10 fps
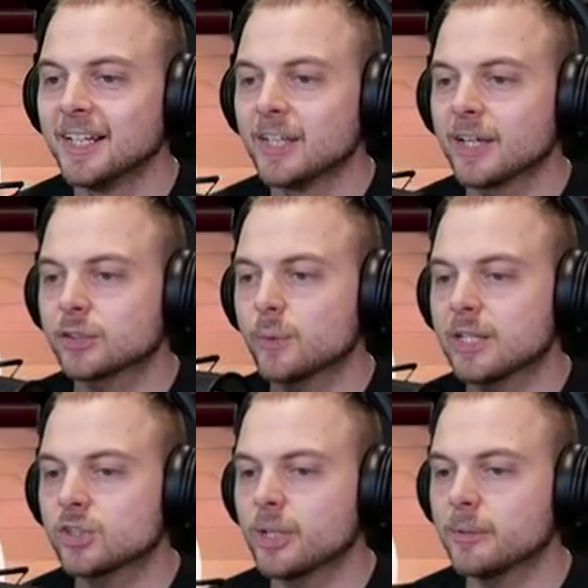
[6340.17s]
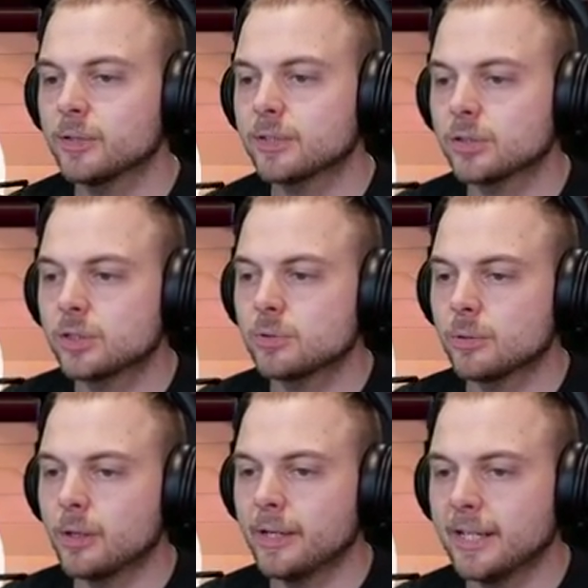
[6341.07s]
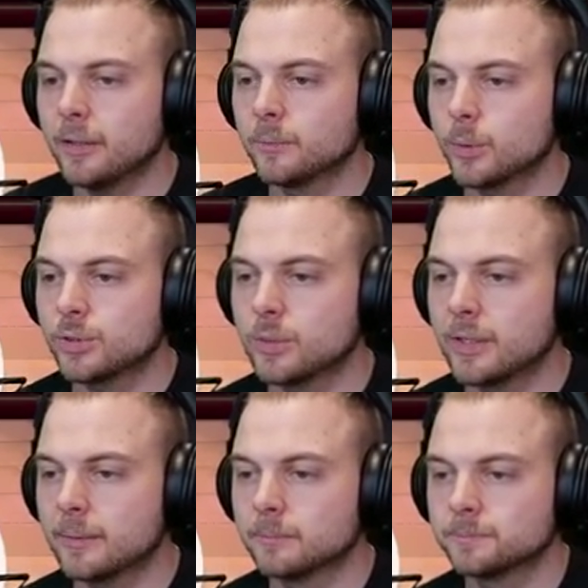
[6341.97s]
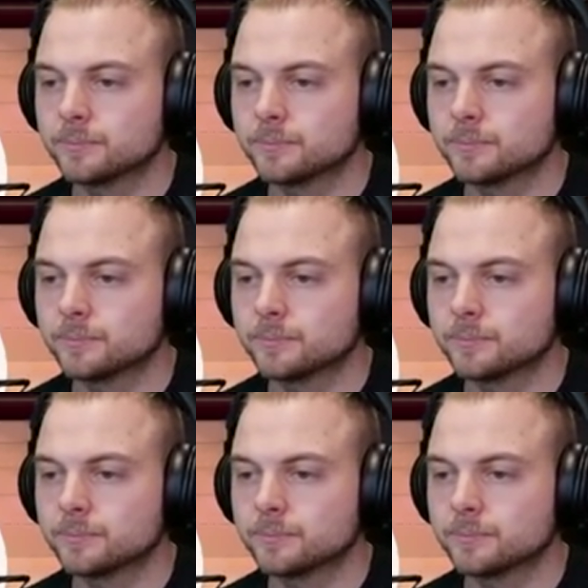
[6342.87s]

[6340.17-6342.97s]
Thanks for waiting, Sob and the rest of your team should be alright now. We're up to you again.